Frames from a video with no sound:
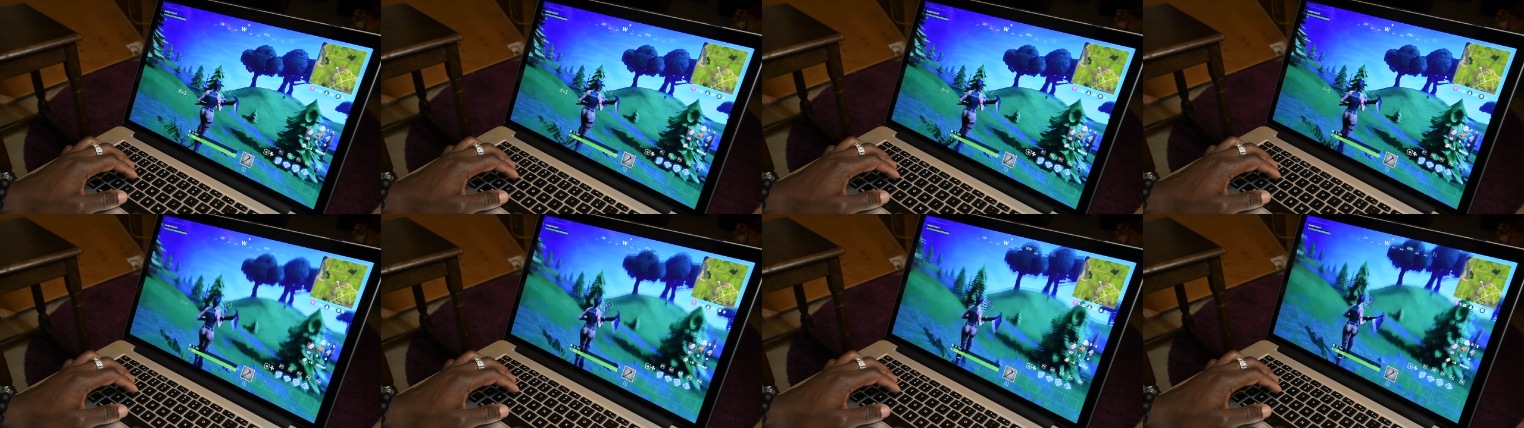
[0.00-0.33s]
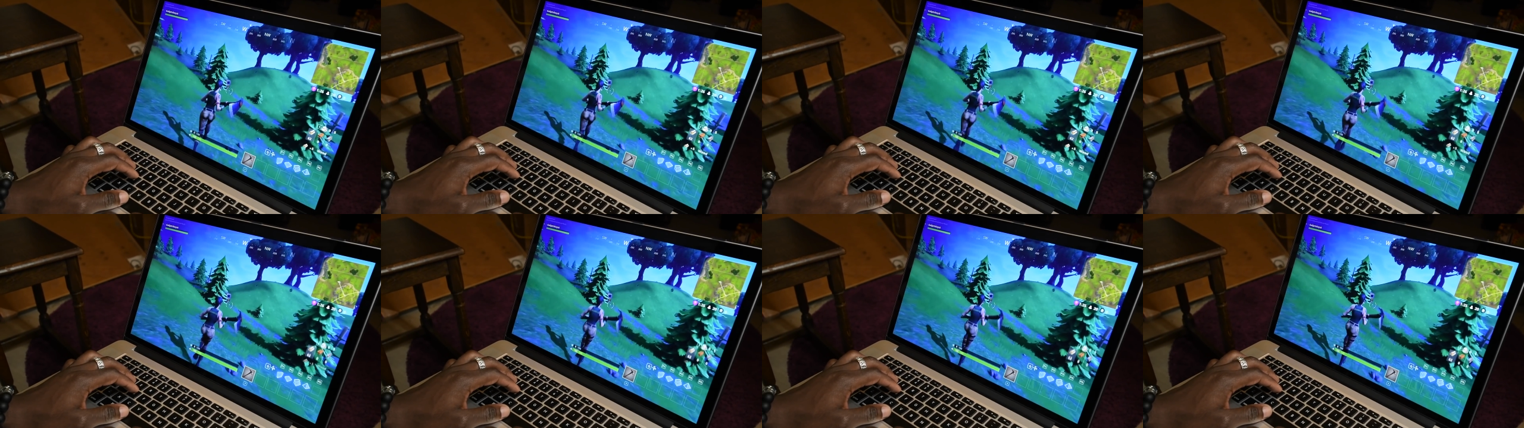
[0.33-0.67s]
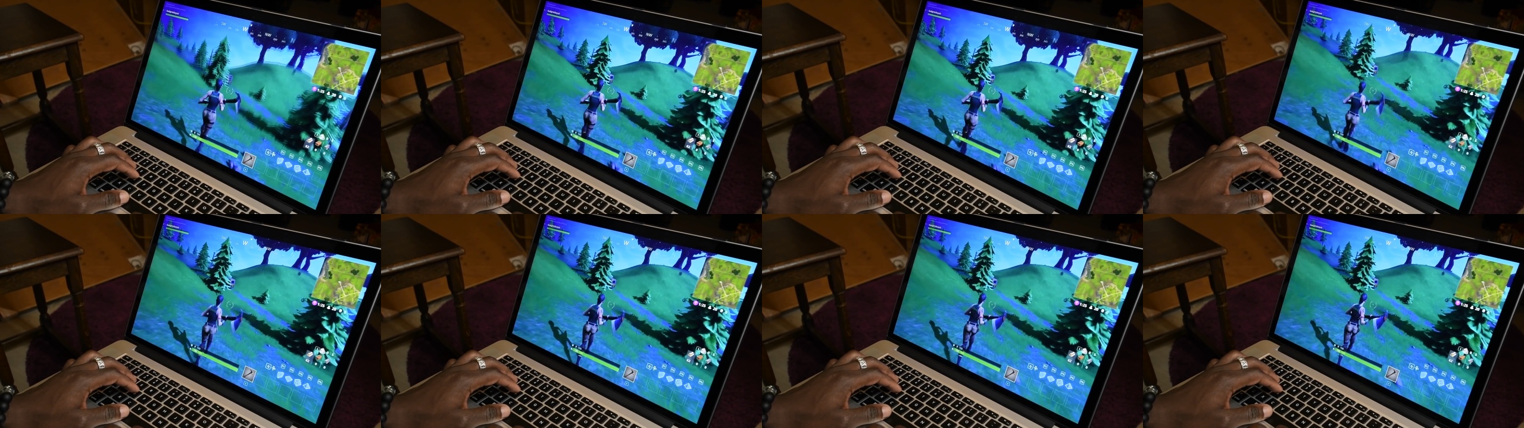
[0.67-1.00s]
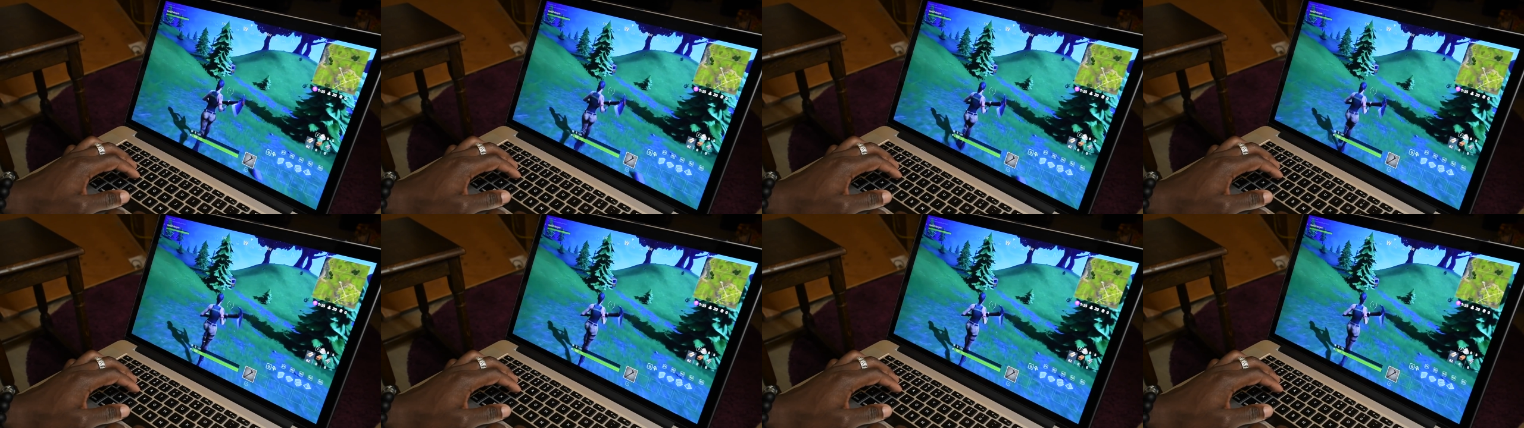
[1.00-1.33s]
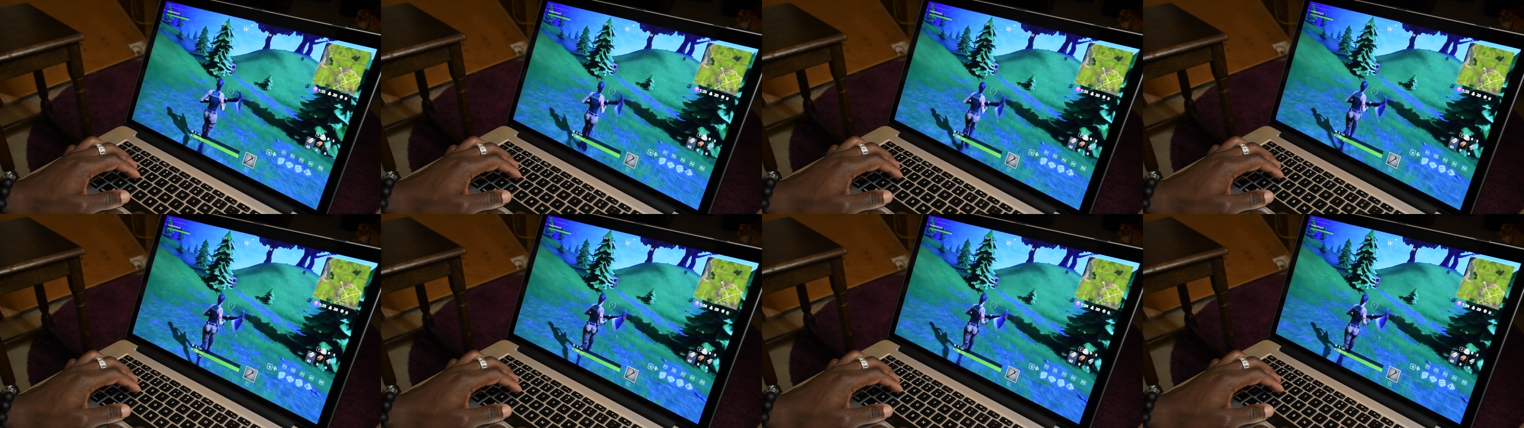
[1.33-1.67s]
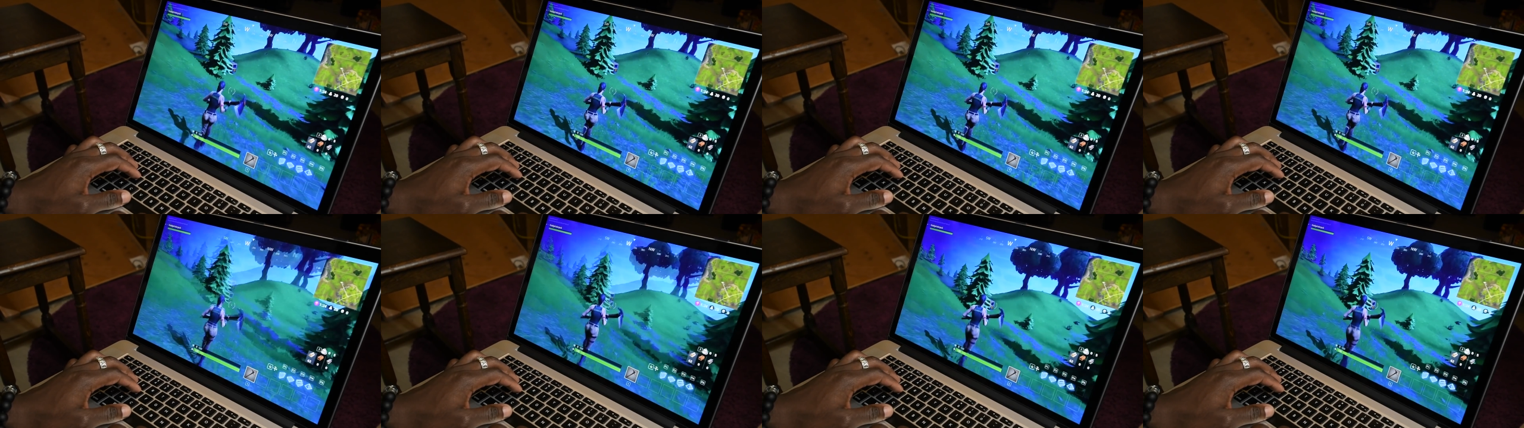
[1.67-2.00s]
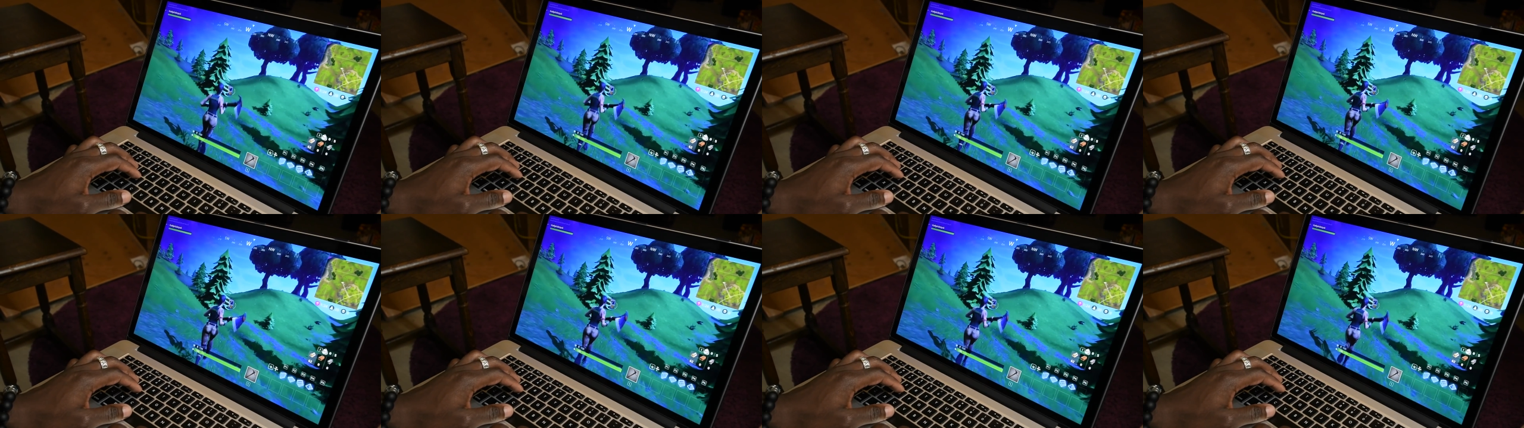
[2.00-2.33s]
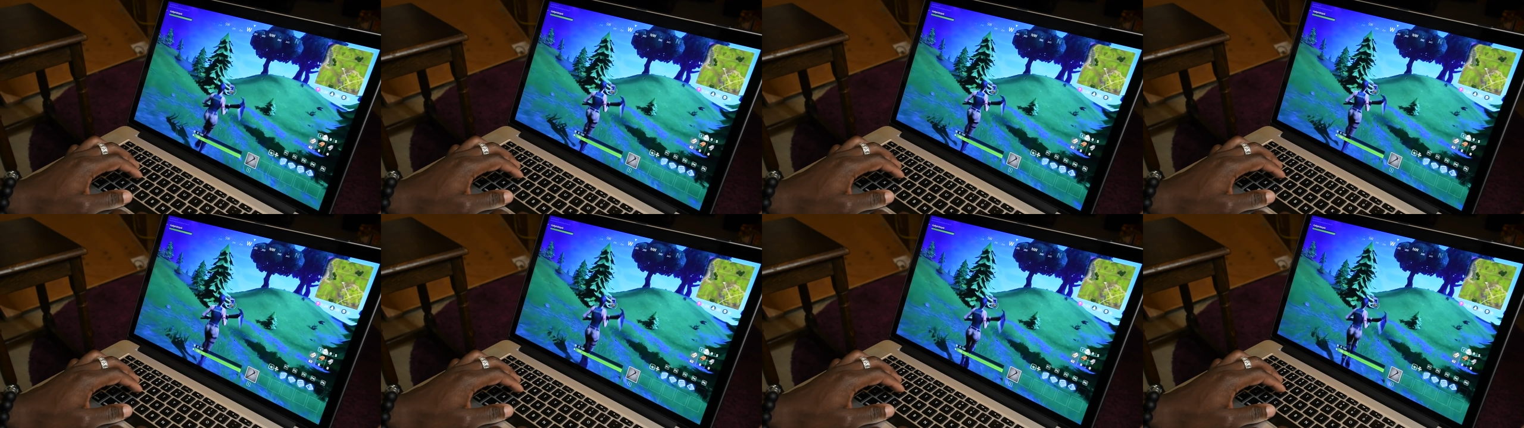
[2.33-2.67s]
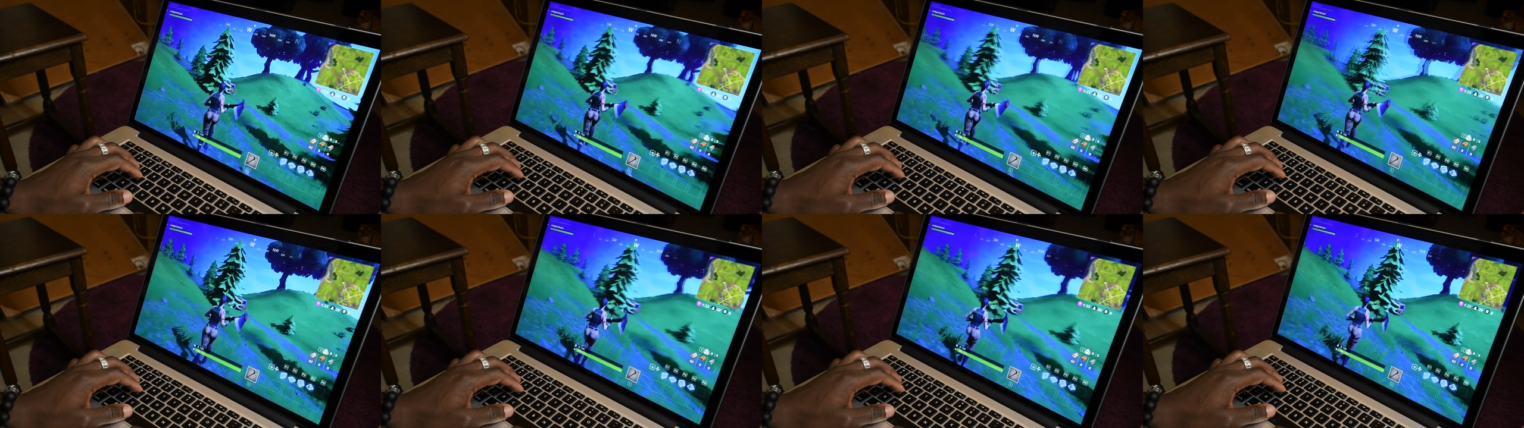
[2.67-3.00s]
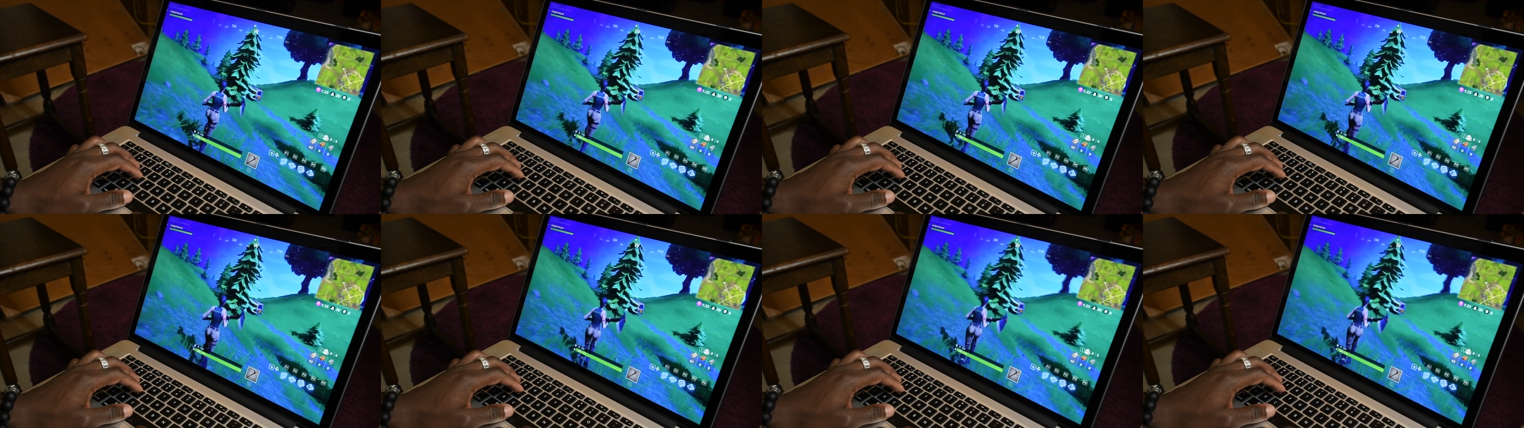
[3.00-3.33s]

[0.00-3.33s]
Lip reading: Nobody's mouth can be seen.